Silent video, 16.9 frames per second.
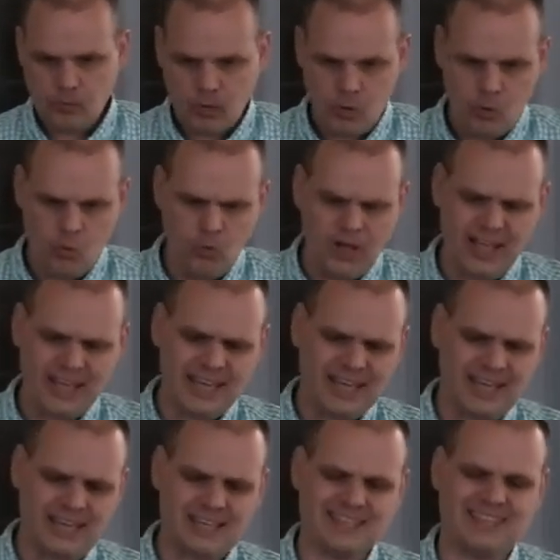What
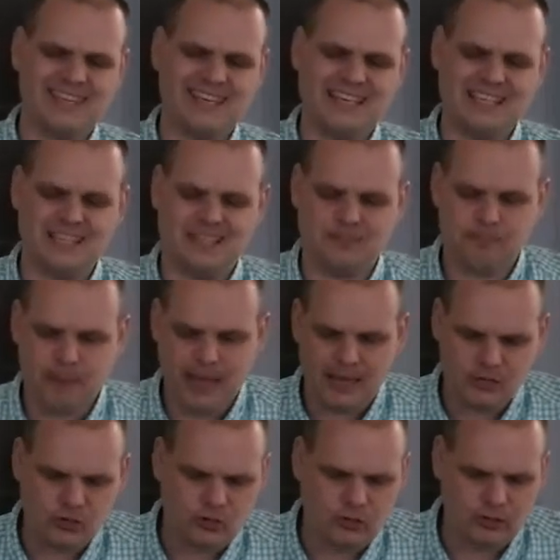is the
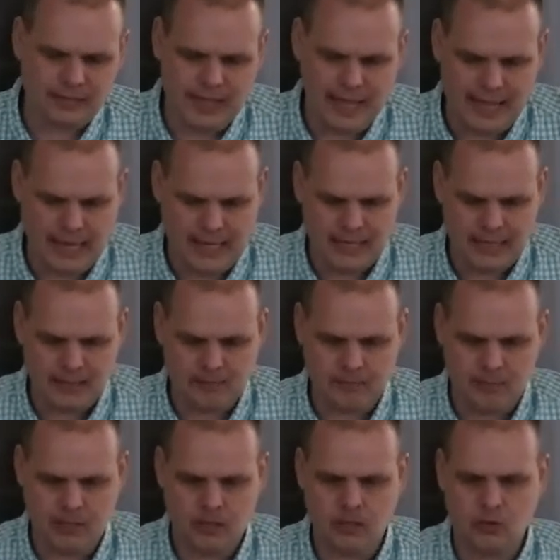special
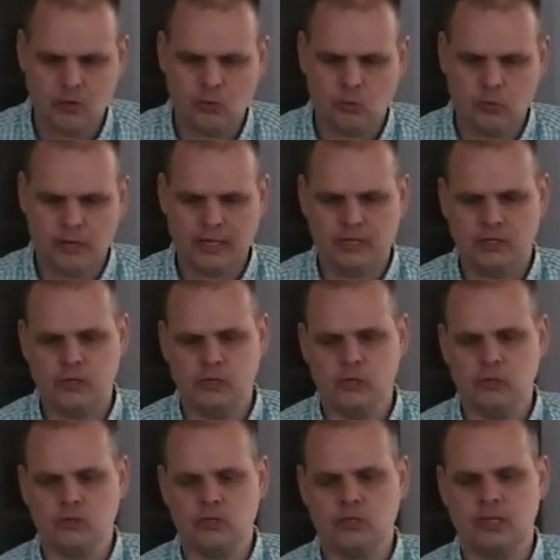name we
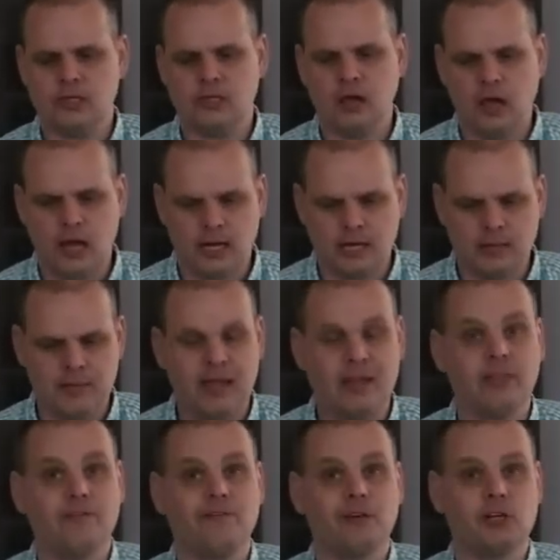use to talk
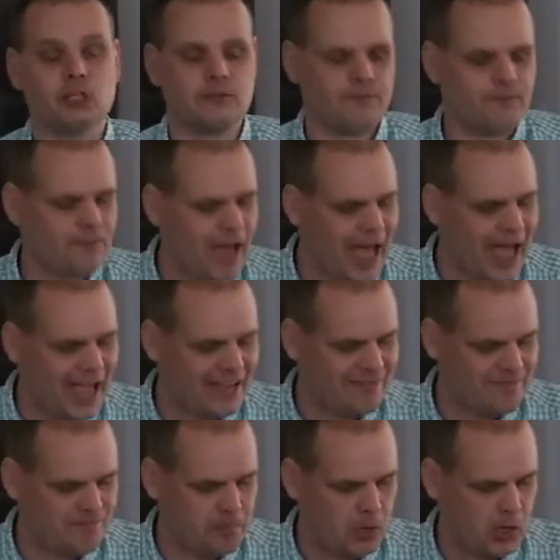about the first
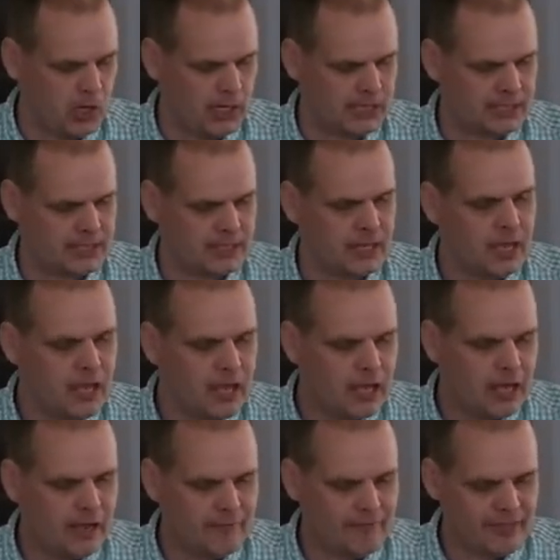5 books
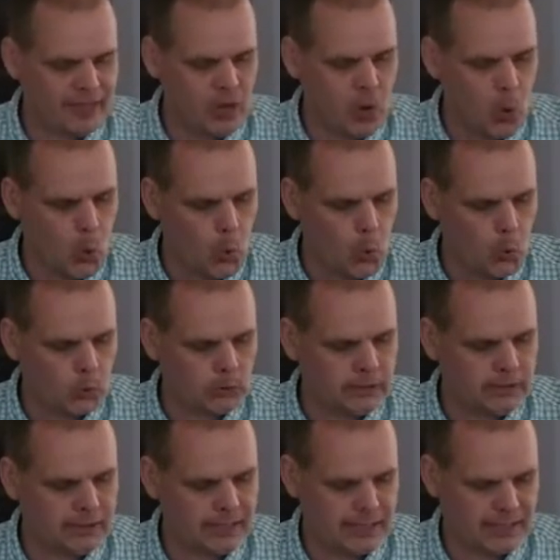of the
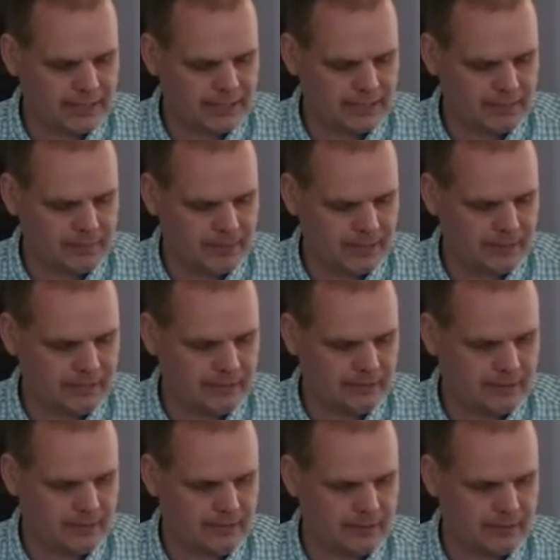Old Testament?